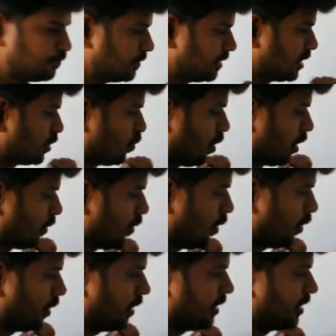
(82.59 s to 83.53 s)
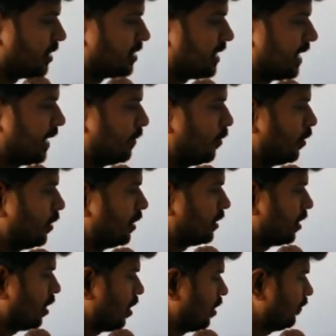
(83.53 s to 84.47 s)
This is one boundary. This is second
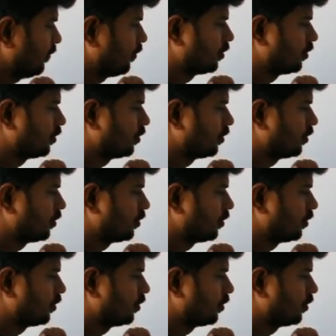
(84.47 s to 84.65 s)
boundary, third,